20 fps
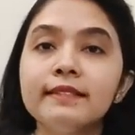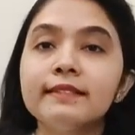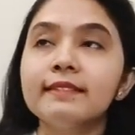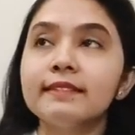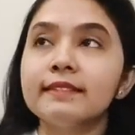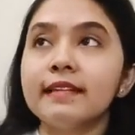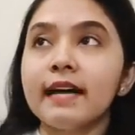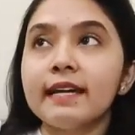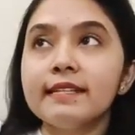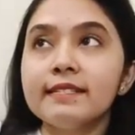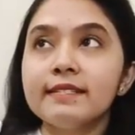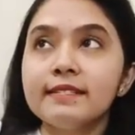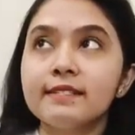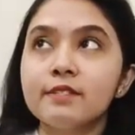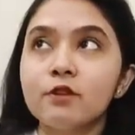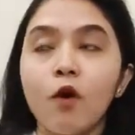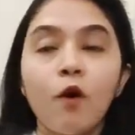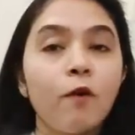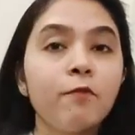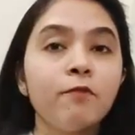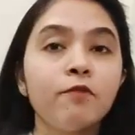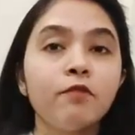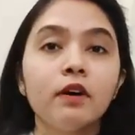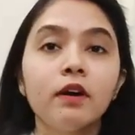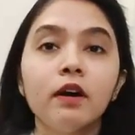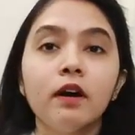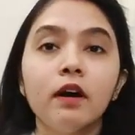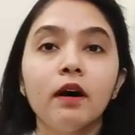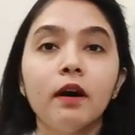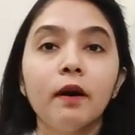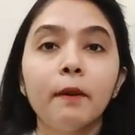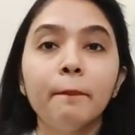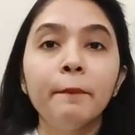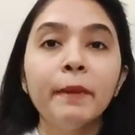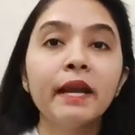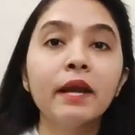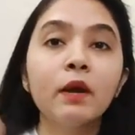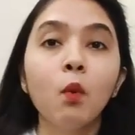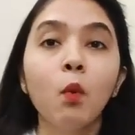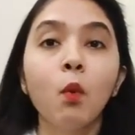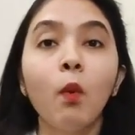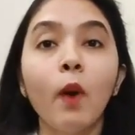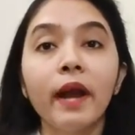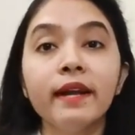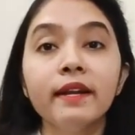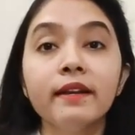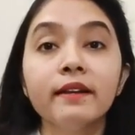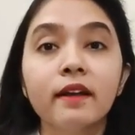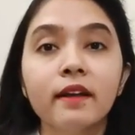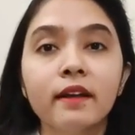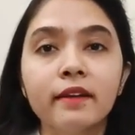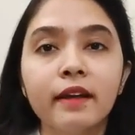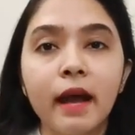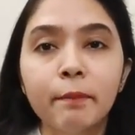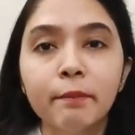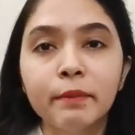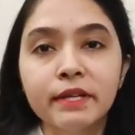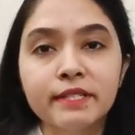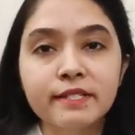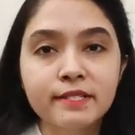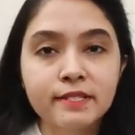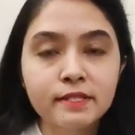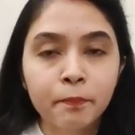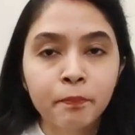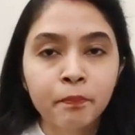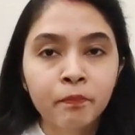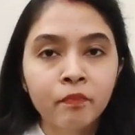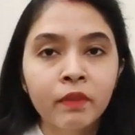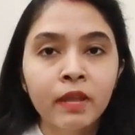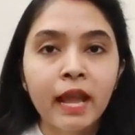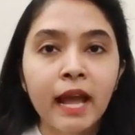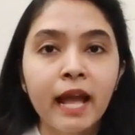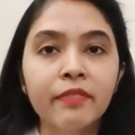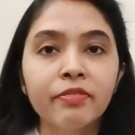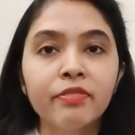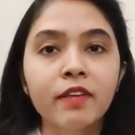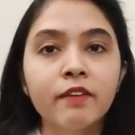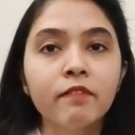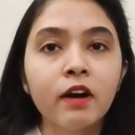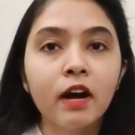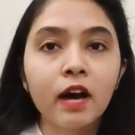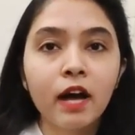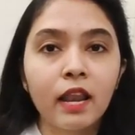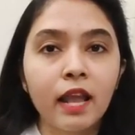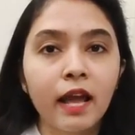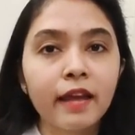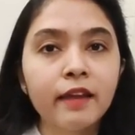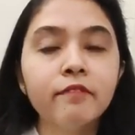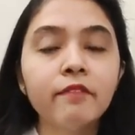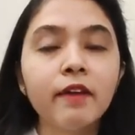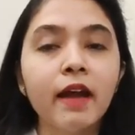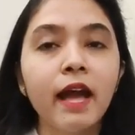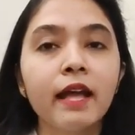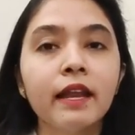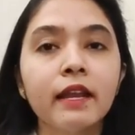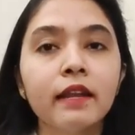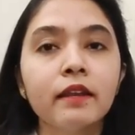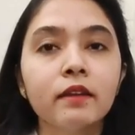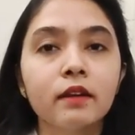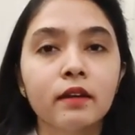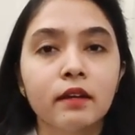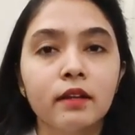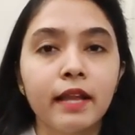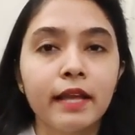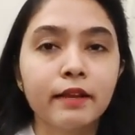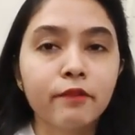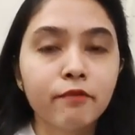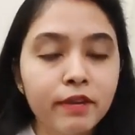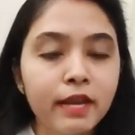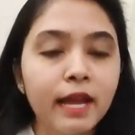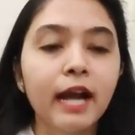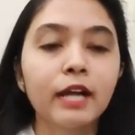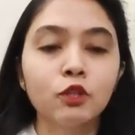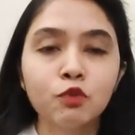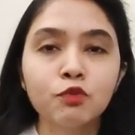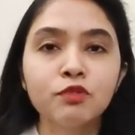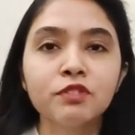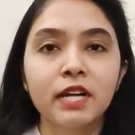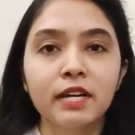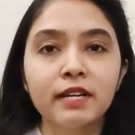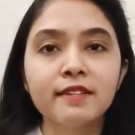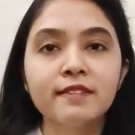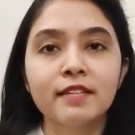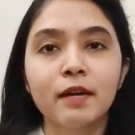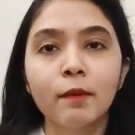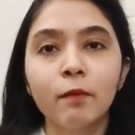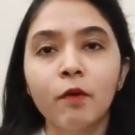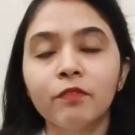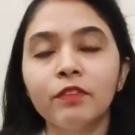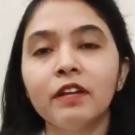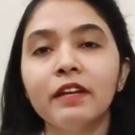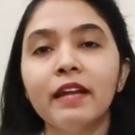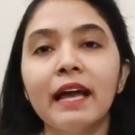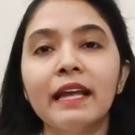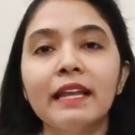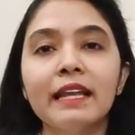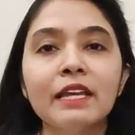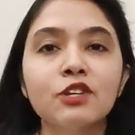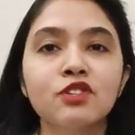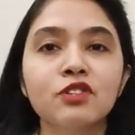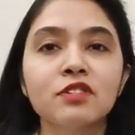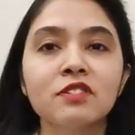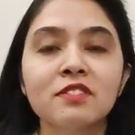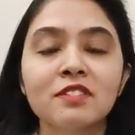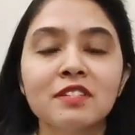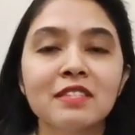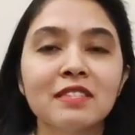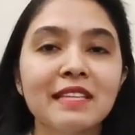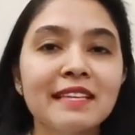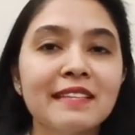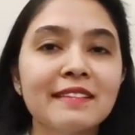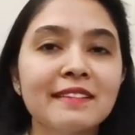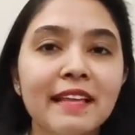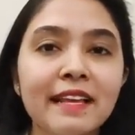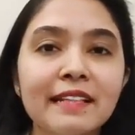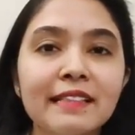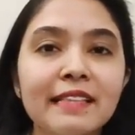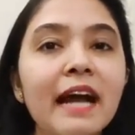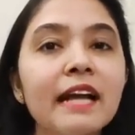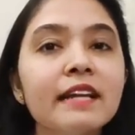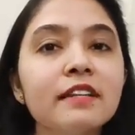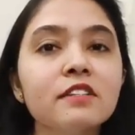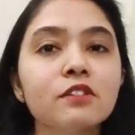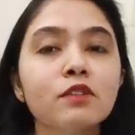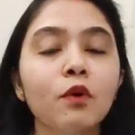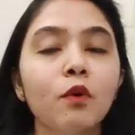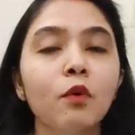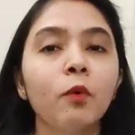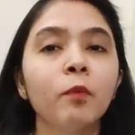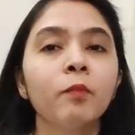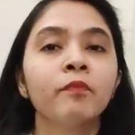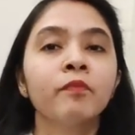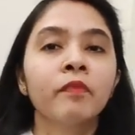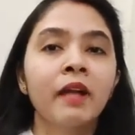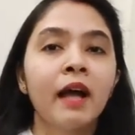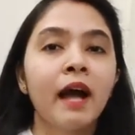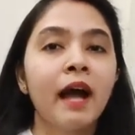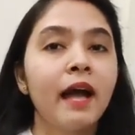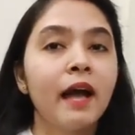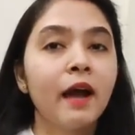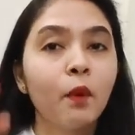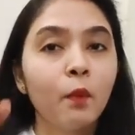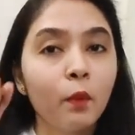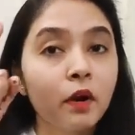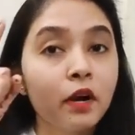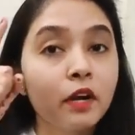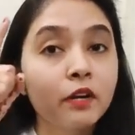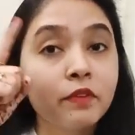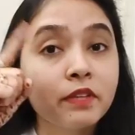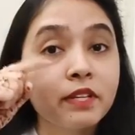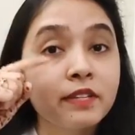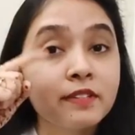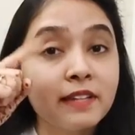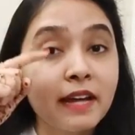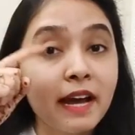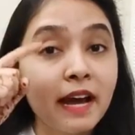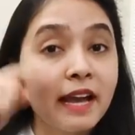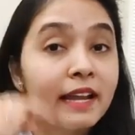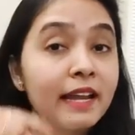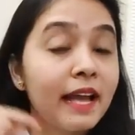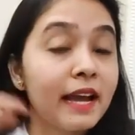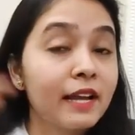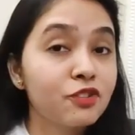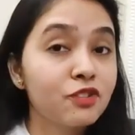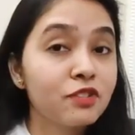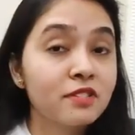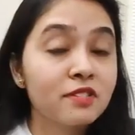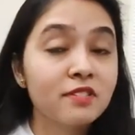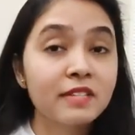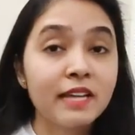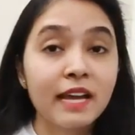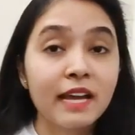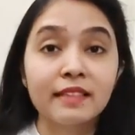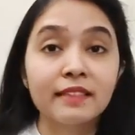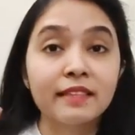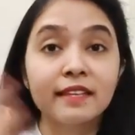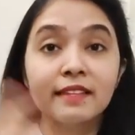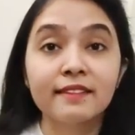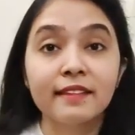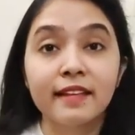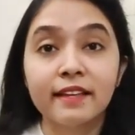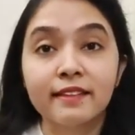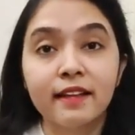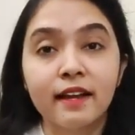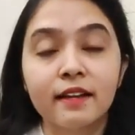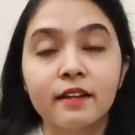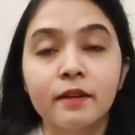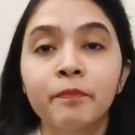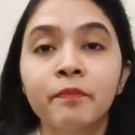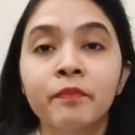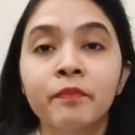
this size of big white rabbits, and they were alive, and we had to study some of the dilations and things like that. So I have worked with its eyelashes and things like that.